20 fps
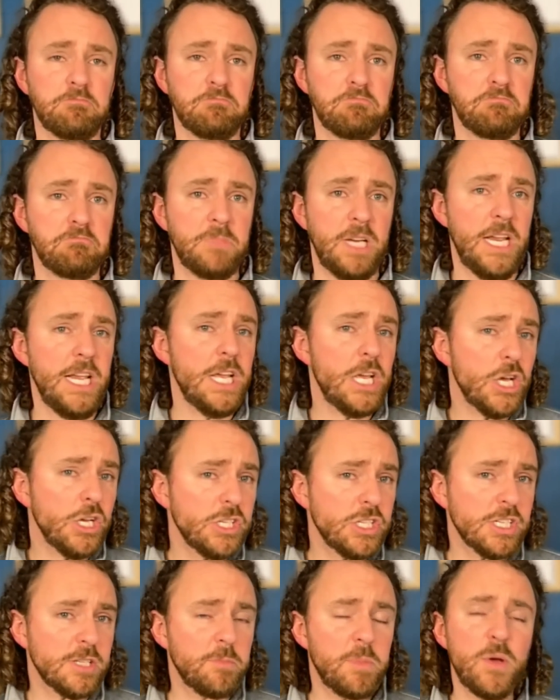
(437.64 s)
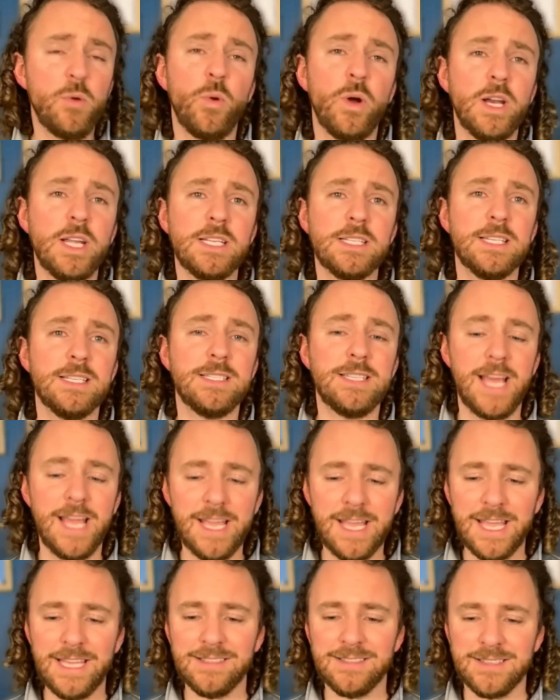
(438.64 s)
he could just be wanting to take
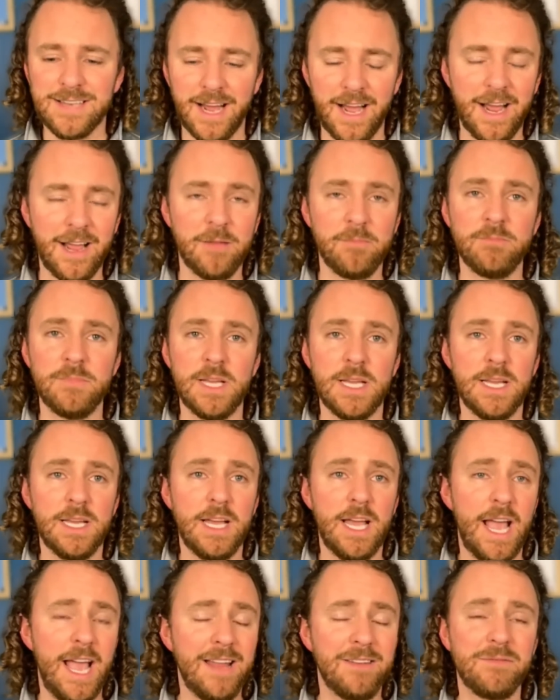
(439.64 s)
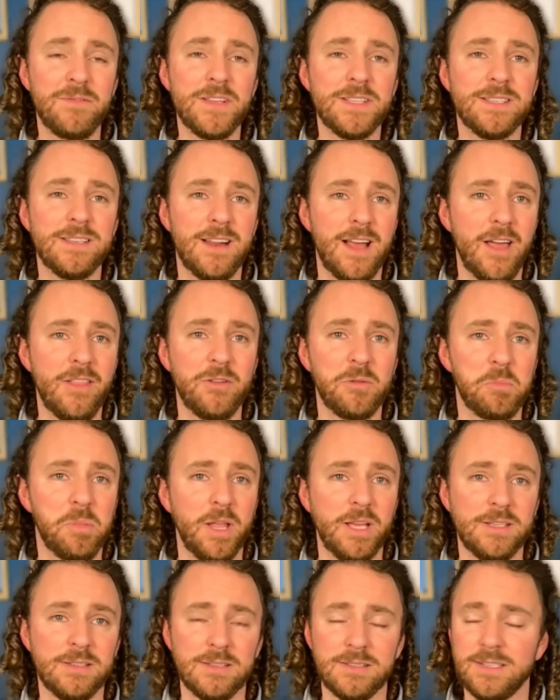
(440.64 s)
his time and visit other
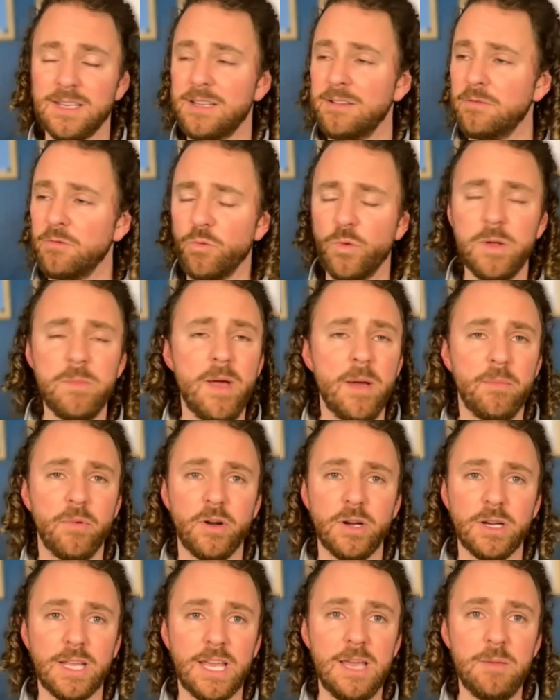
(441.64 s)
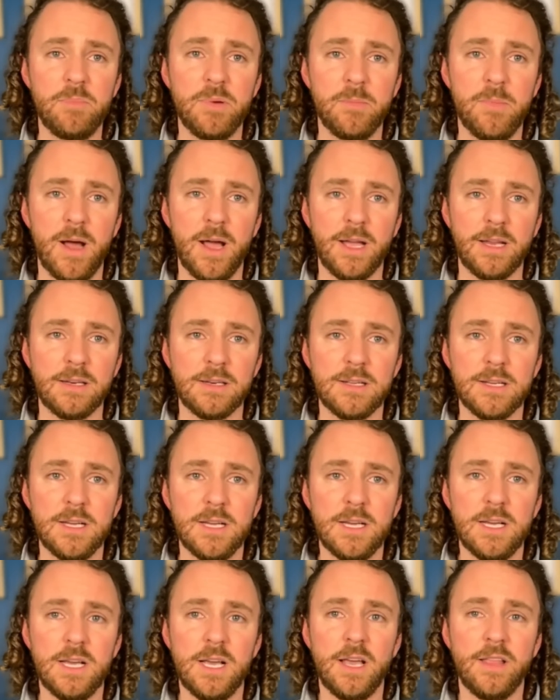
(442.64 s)
places. Remember and keep in mind,
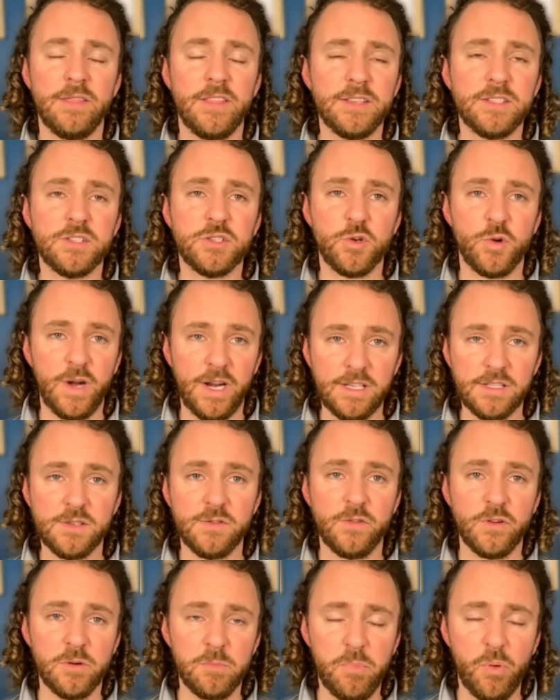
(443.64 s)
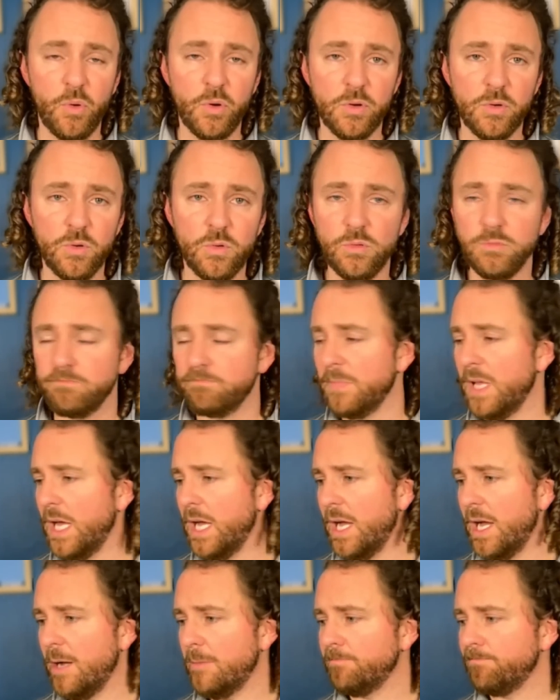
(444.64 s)
this transfer portal
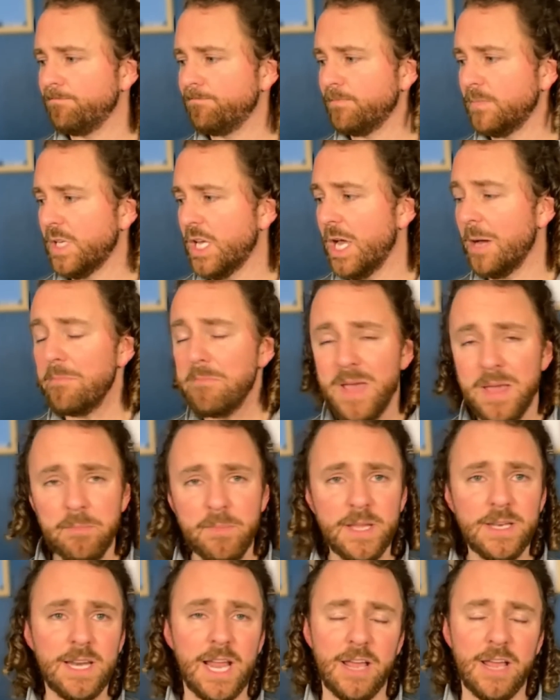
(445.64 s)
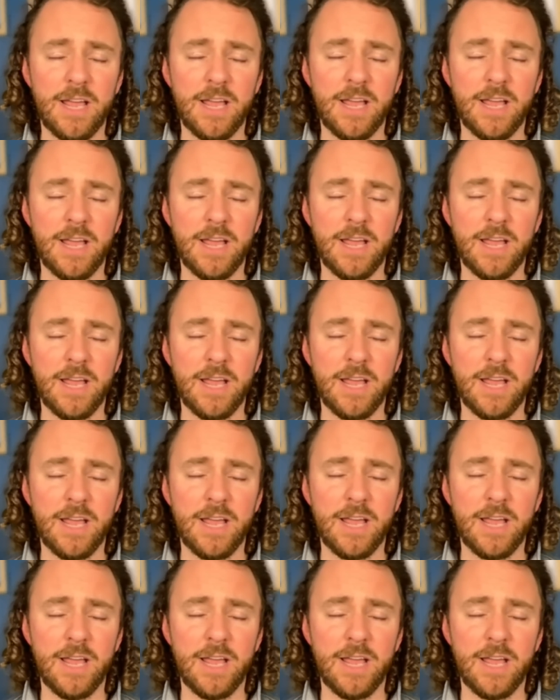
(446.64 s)
commitment and recruiting
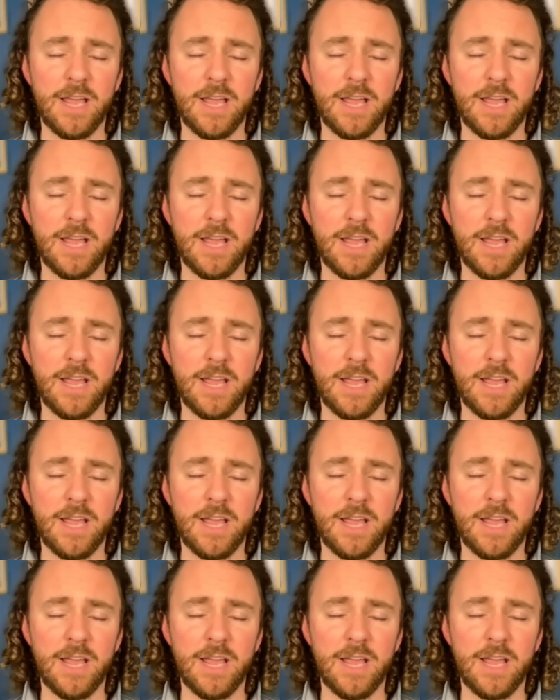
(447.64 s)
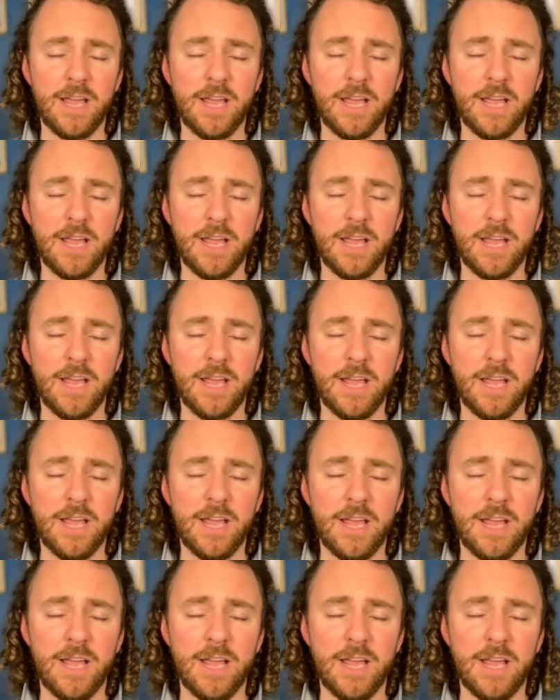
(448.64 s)
process is microwaved,